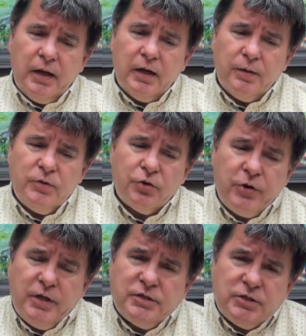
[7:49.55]
Um,
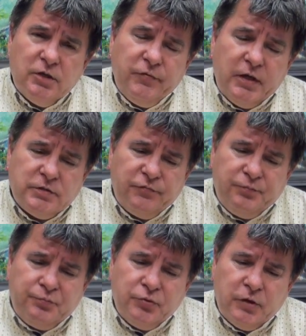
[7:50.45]
Ukrainian surveys have,
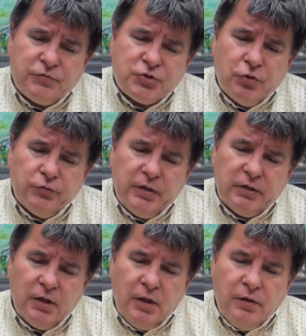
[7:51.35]
have shown
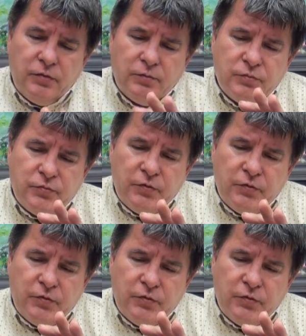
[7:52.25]
that the,